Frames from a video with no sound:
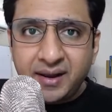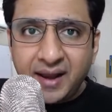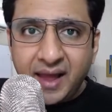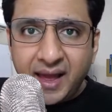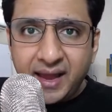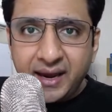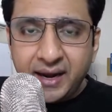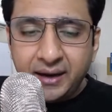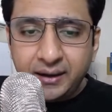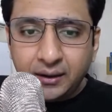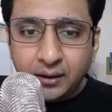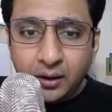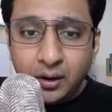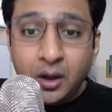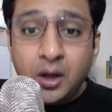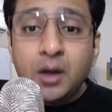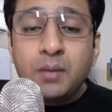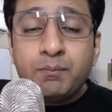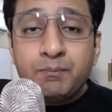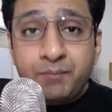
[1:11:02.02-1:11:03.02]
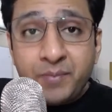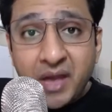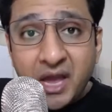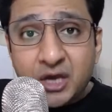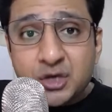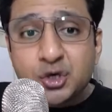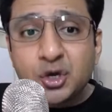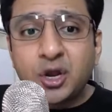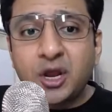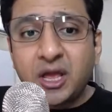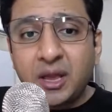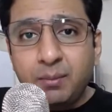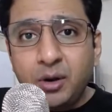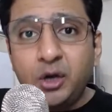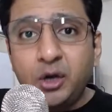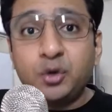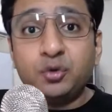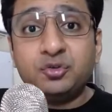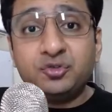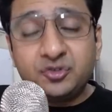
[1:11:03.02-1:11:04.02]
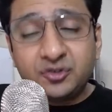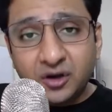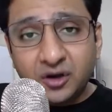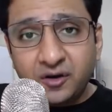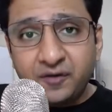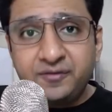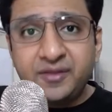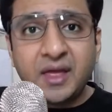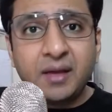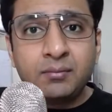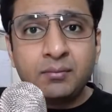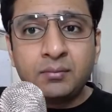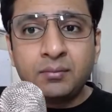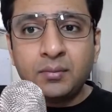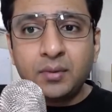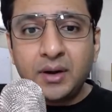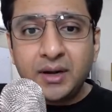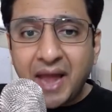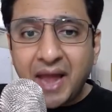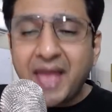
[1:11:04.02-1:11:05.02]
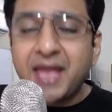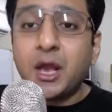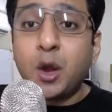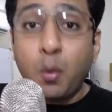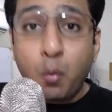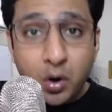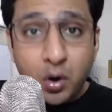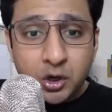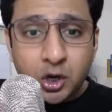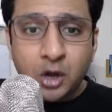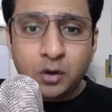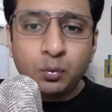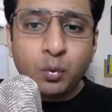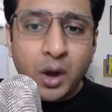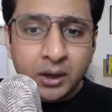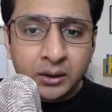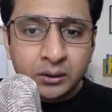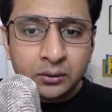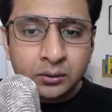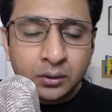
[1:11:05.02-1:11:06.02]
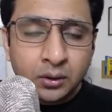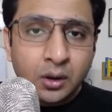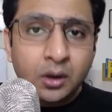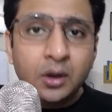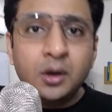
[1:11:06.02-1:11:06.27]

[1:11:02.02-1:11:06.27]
delight, make sure you're able to serve them like one on one,